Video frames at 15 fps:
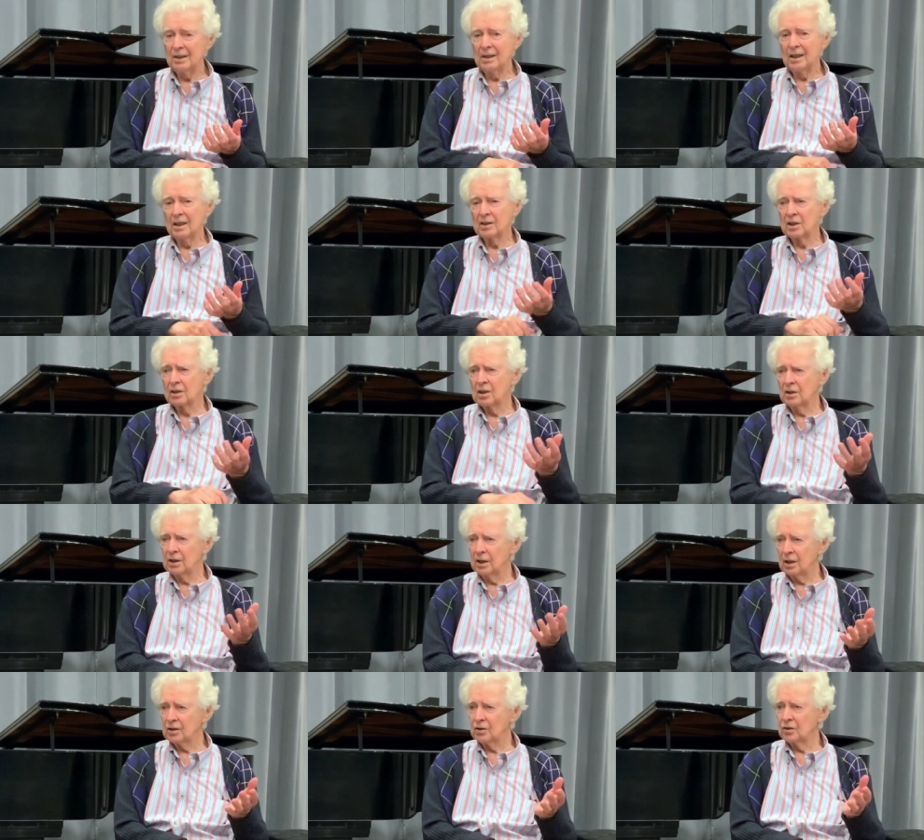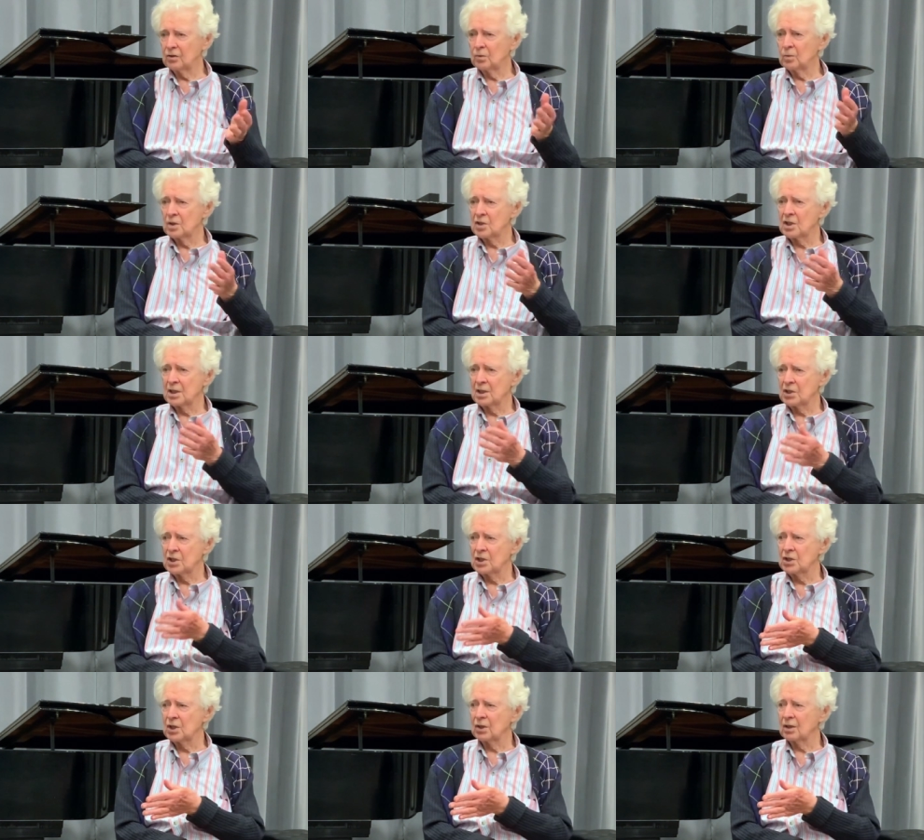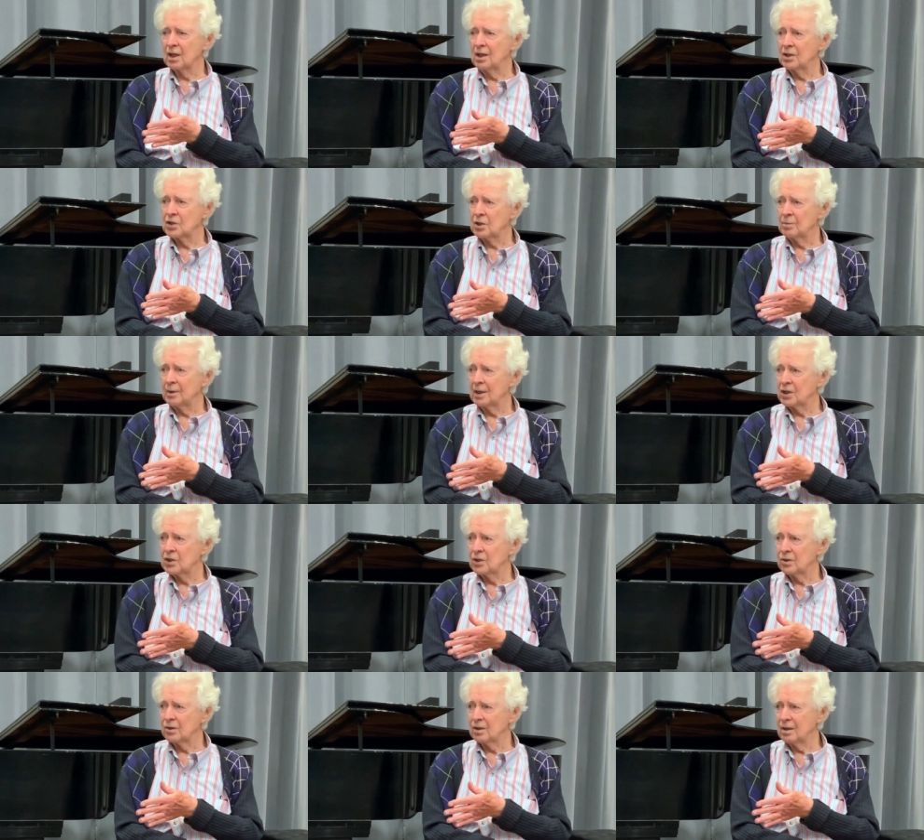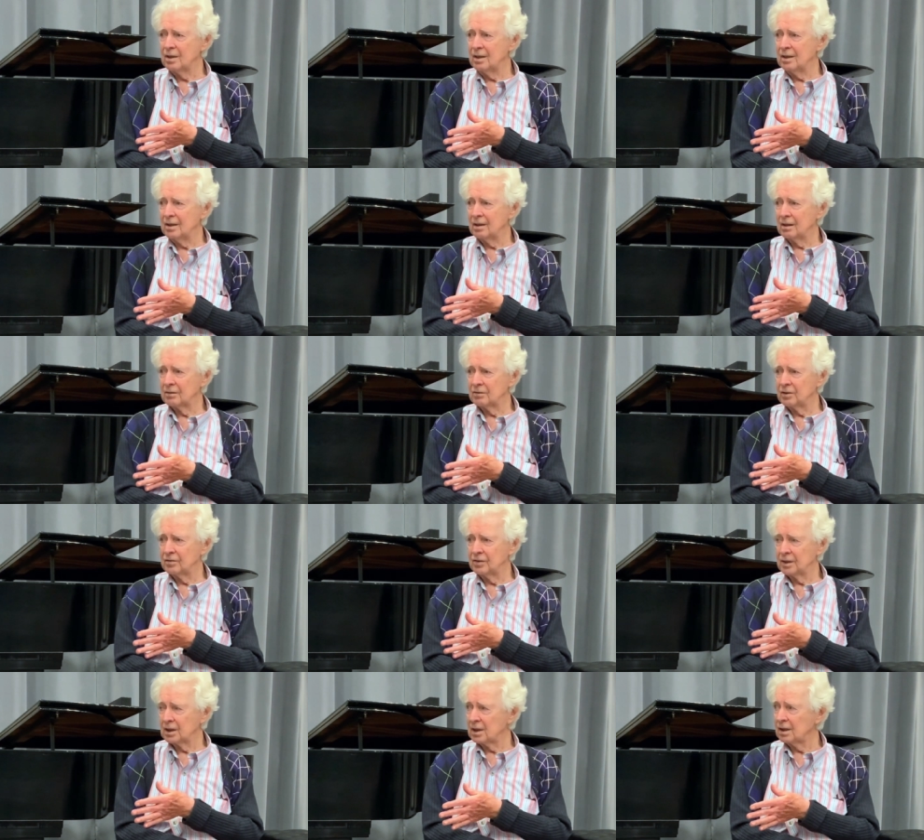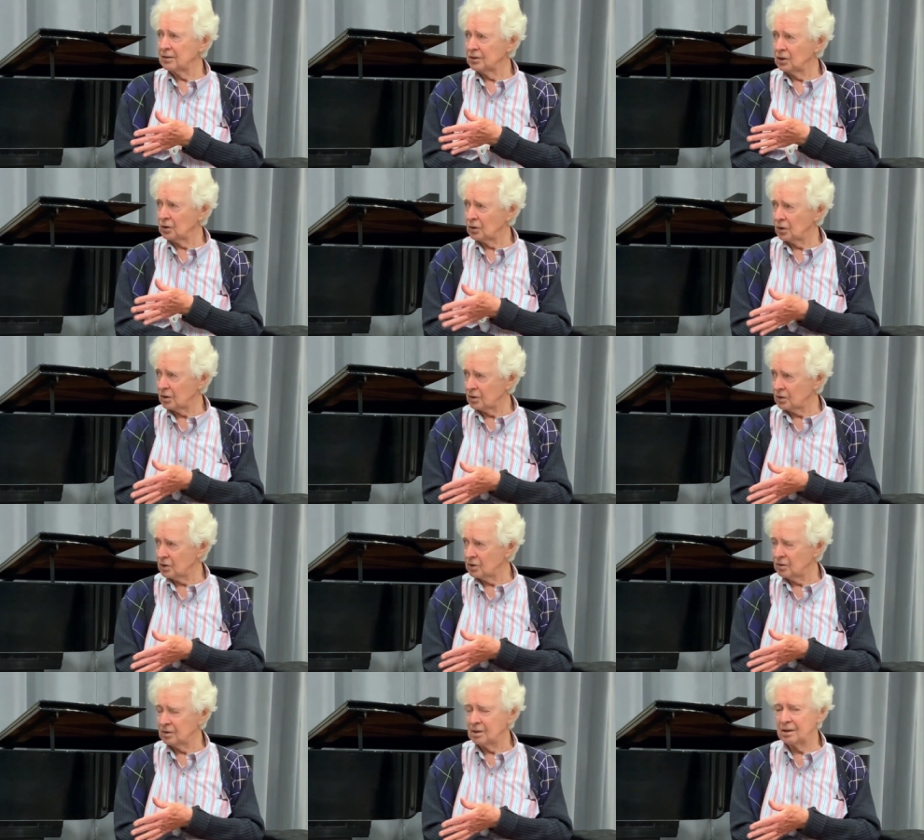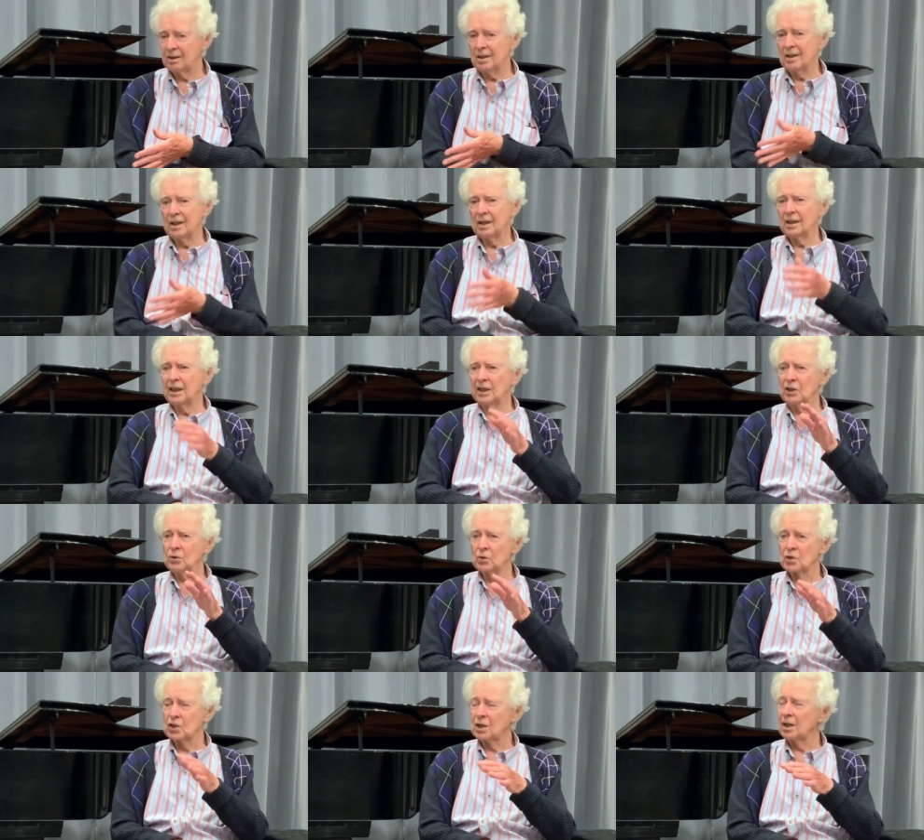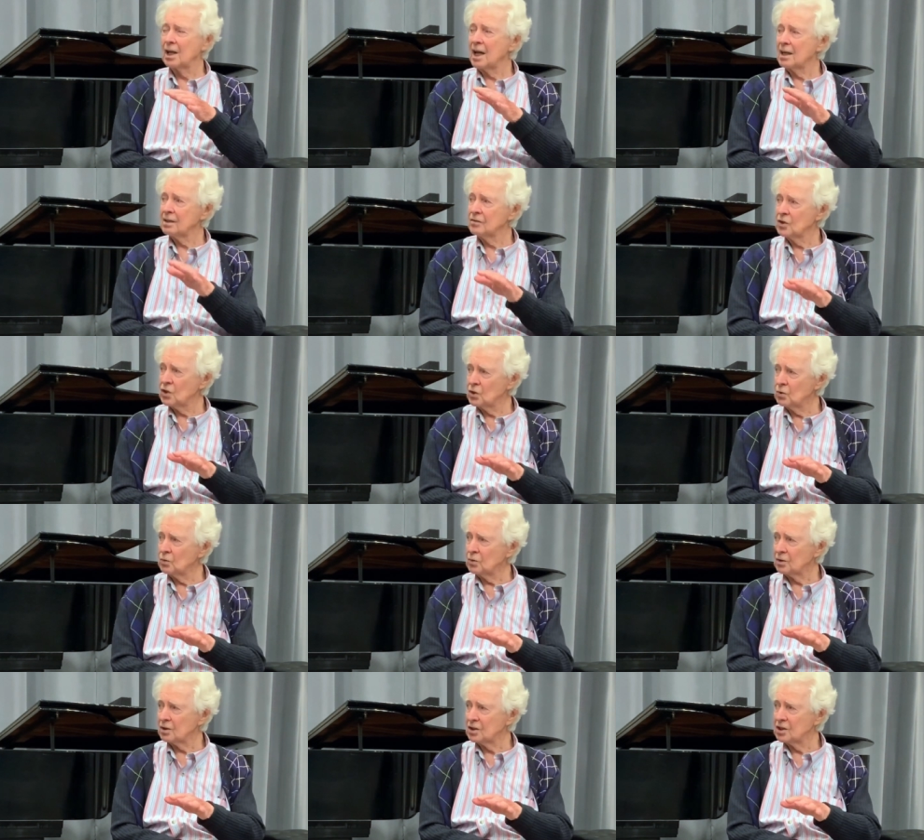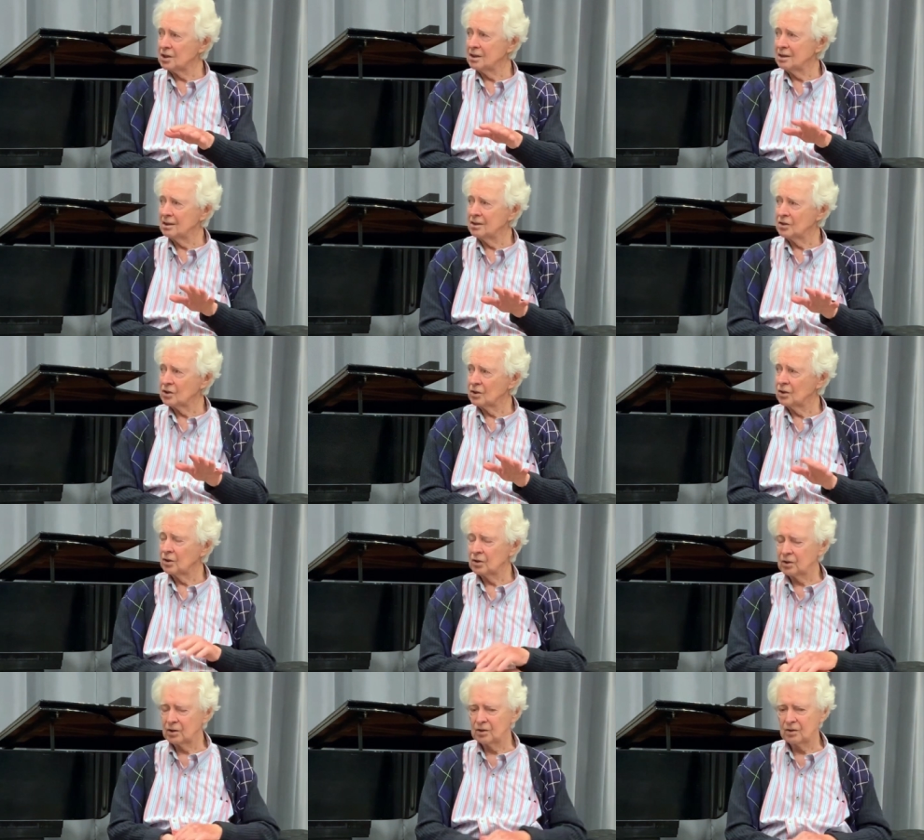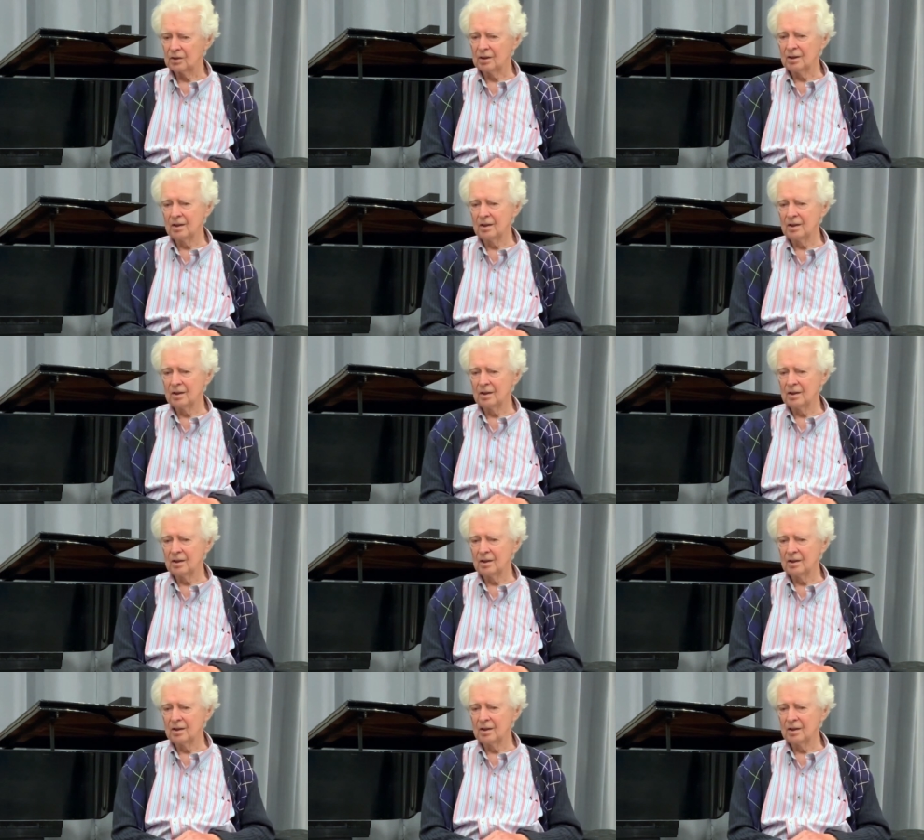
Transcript: and the conductor was the assistant concertmaster of the Philadelphia Orchestra, and he used a lot of students in his orchestra.